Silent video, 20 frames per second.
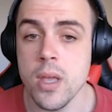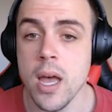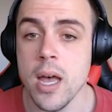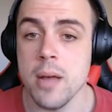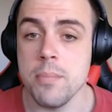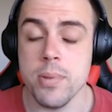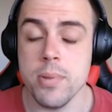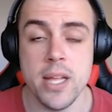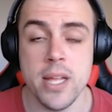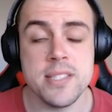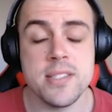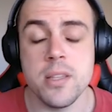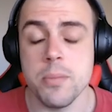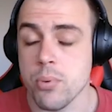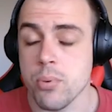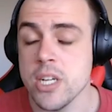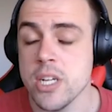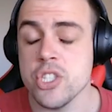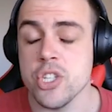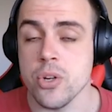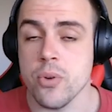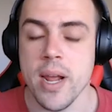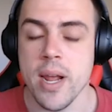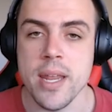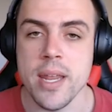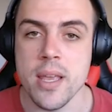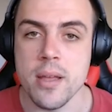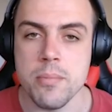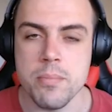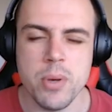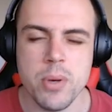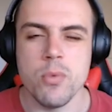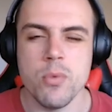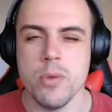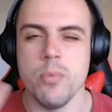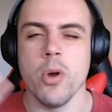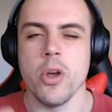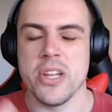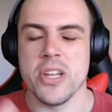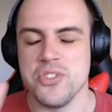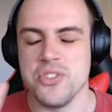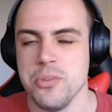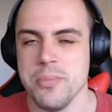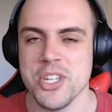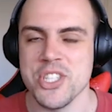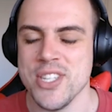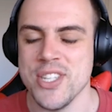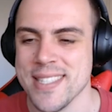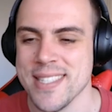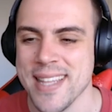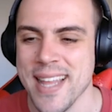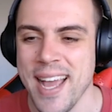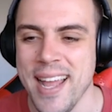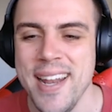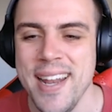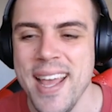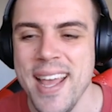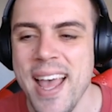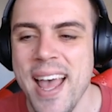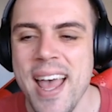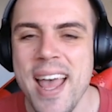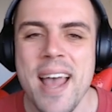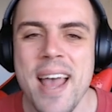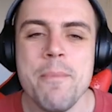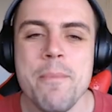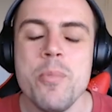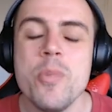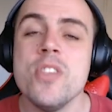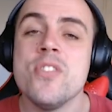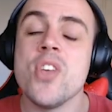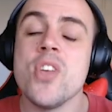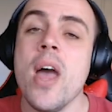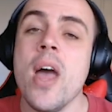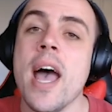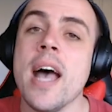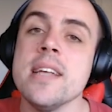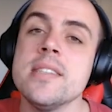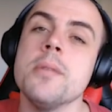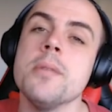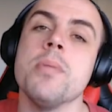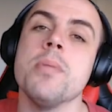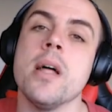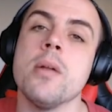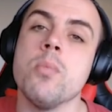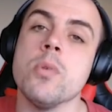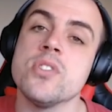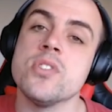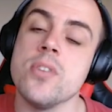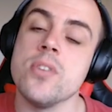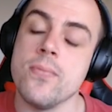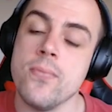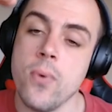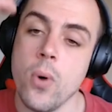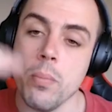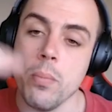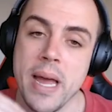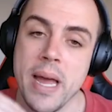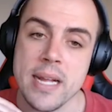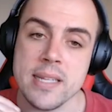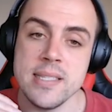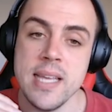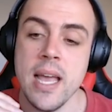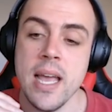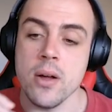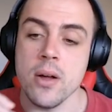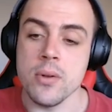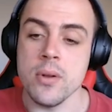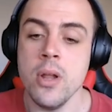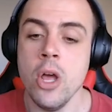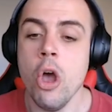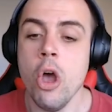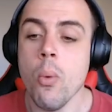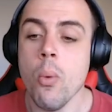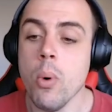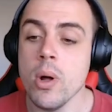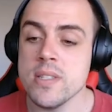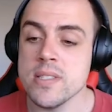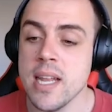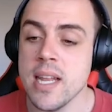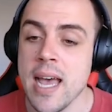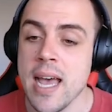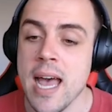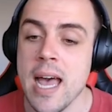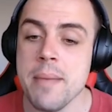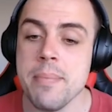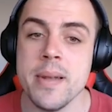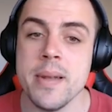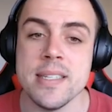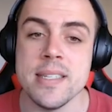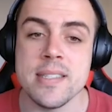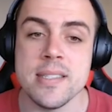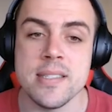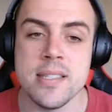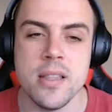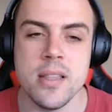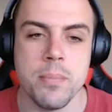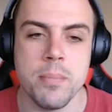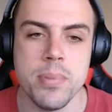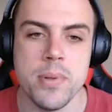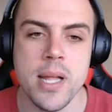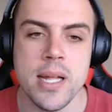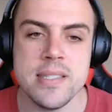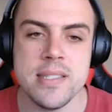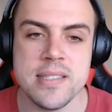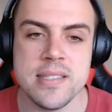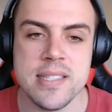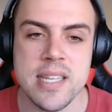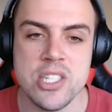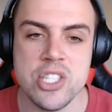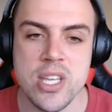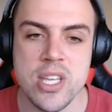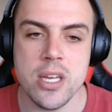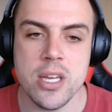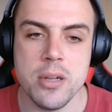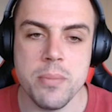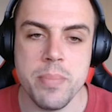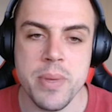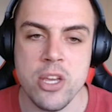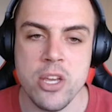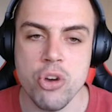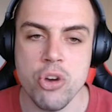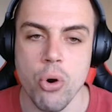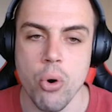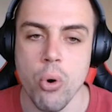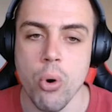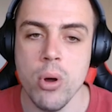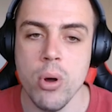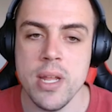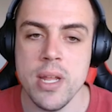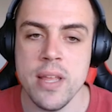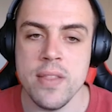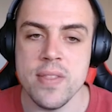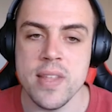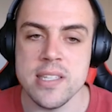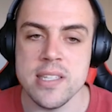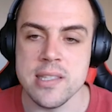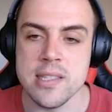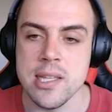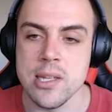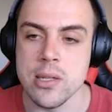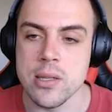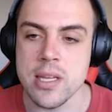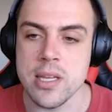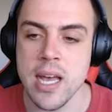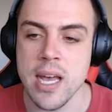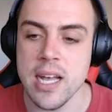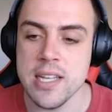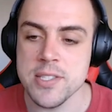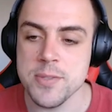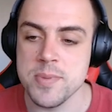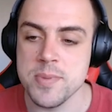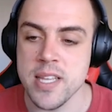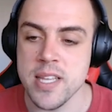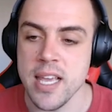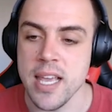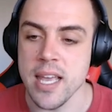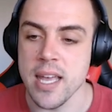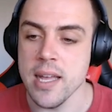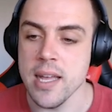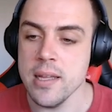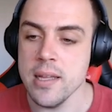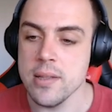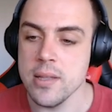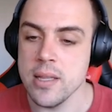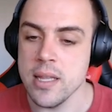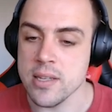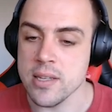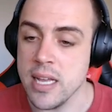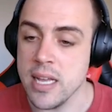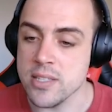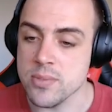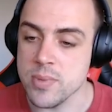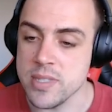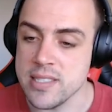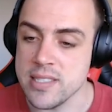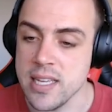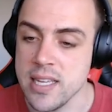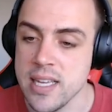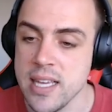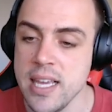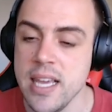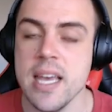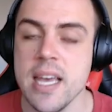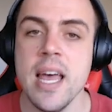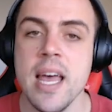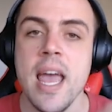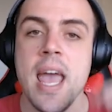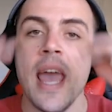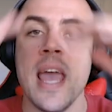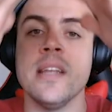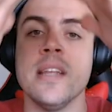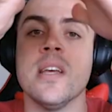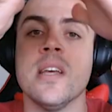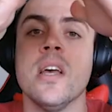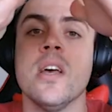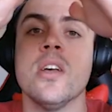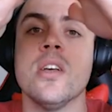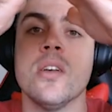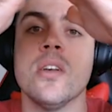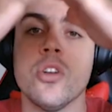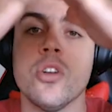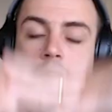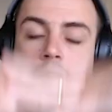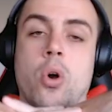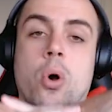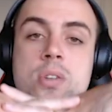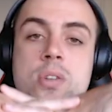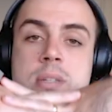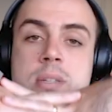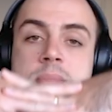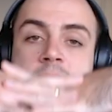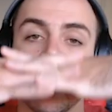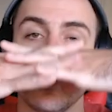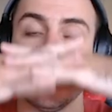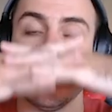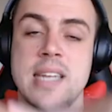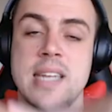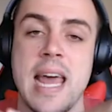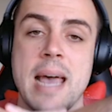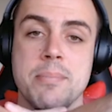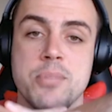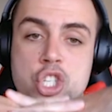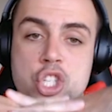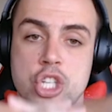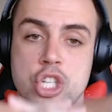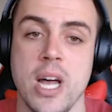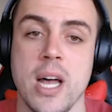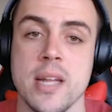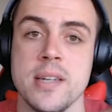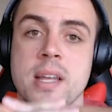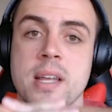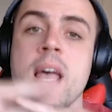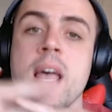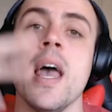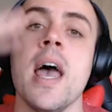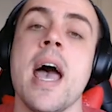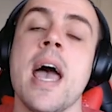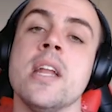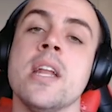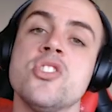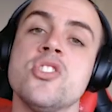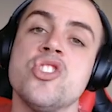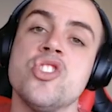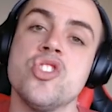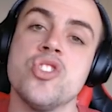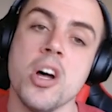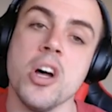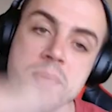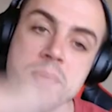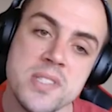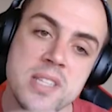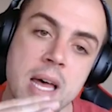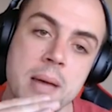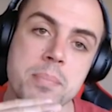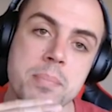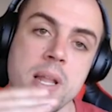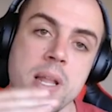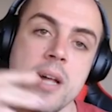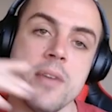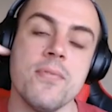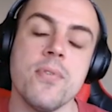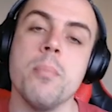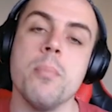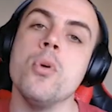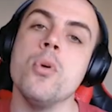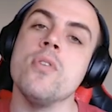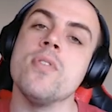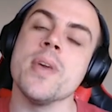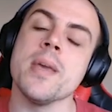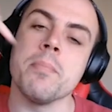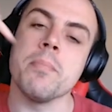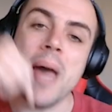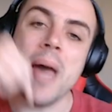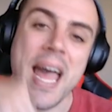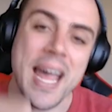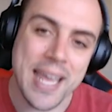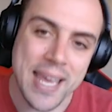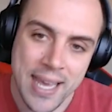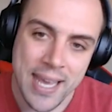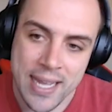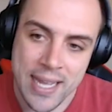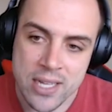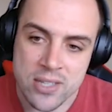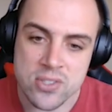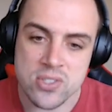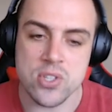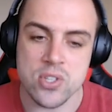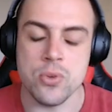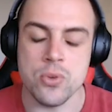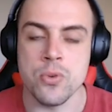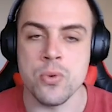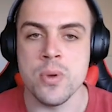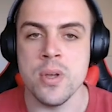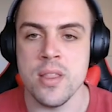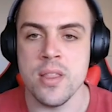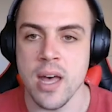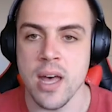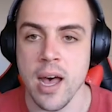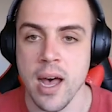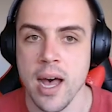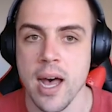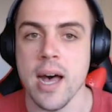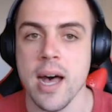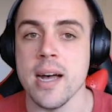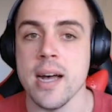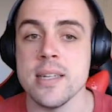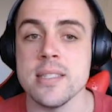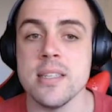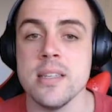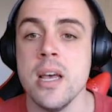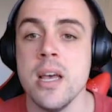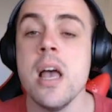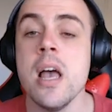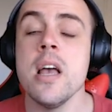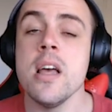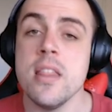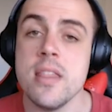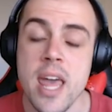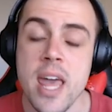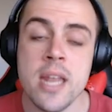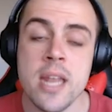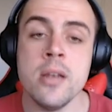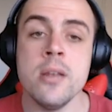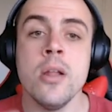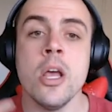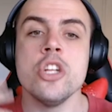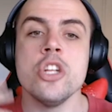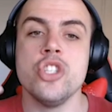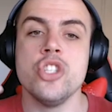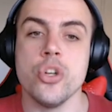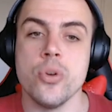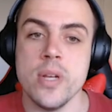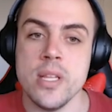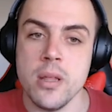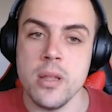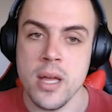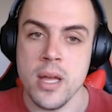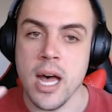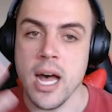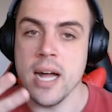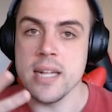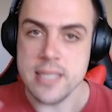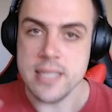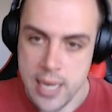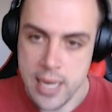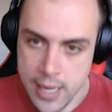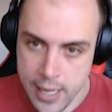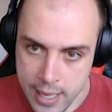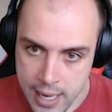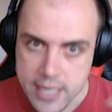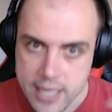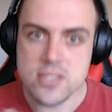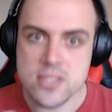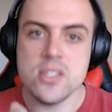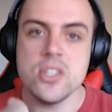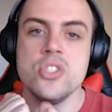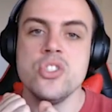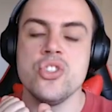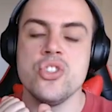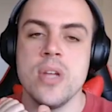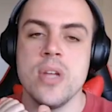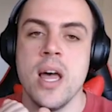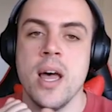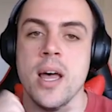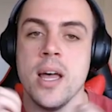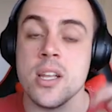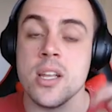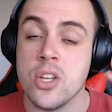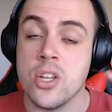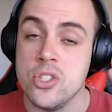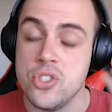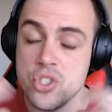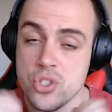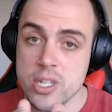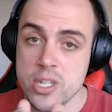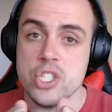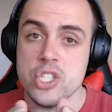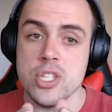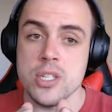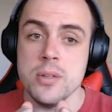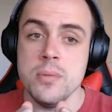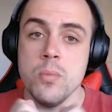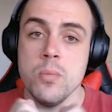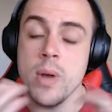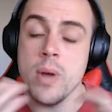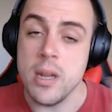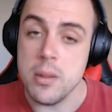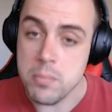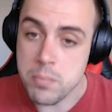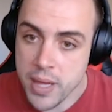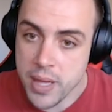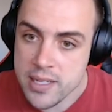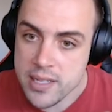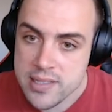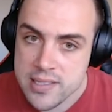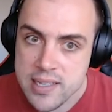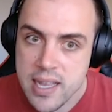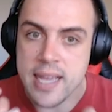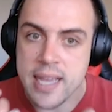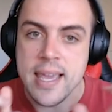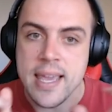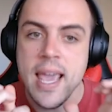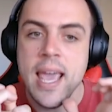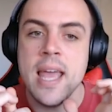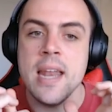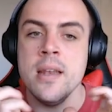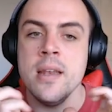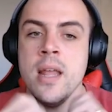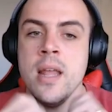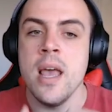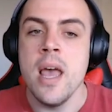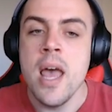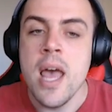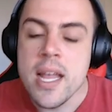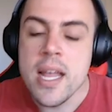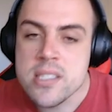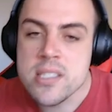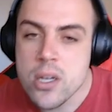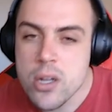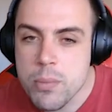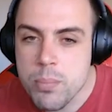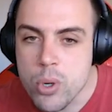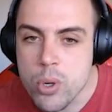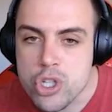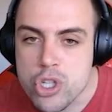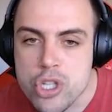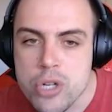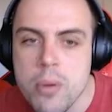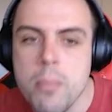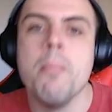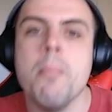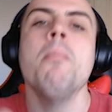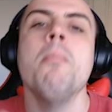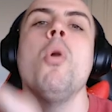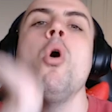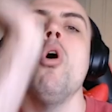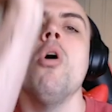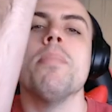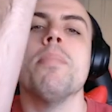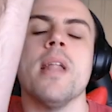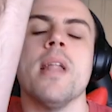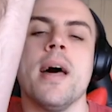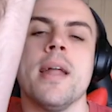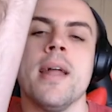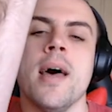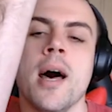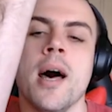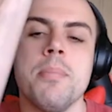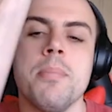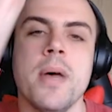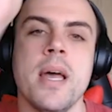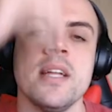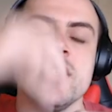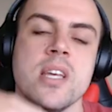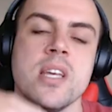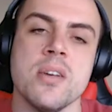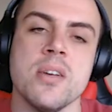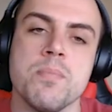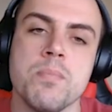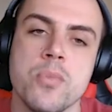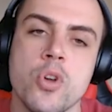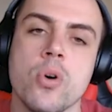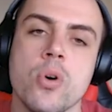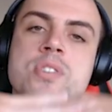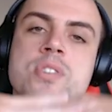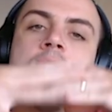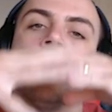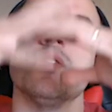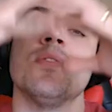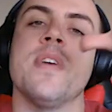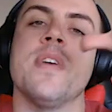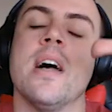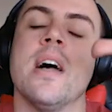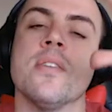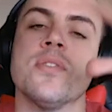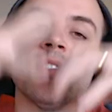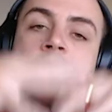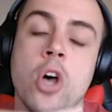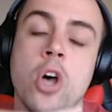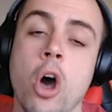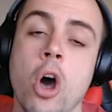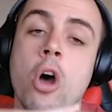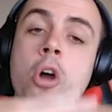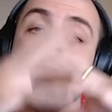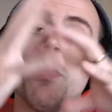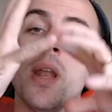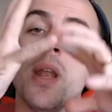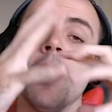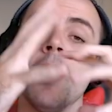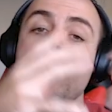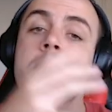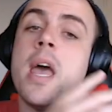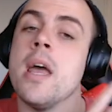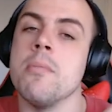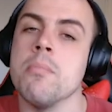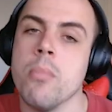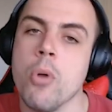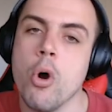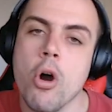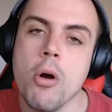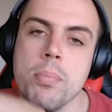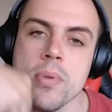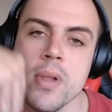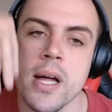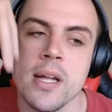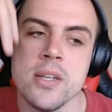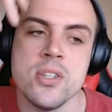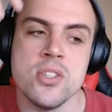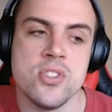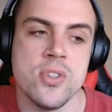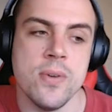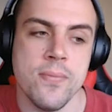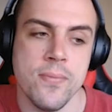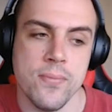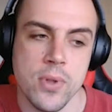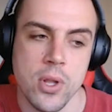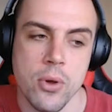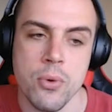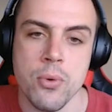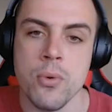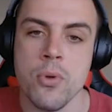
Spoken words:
plus the pressure gradient, but we won't get too much into that. So as the blood wants to fall back down, What's going to happen is that the blood is essentially to be caught in these little cusps here, like as we see here, and cause them to snap shut. And it stops that blood from moving back into the heart. Then, during the heart's next constriction, when it beats again, it's going to push more blood up. It's going to cause those valves to open up and more blood to flow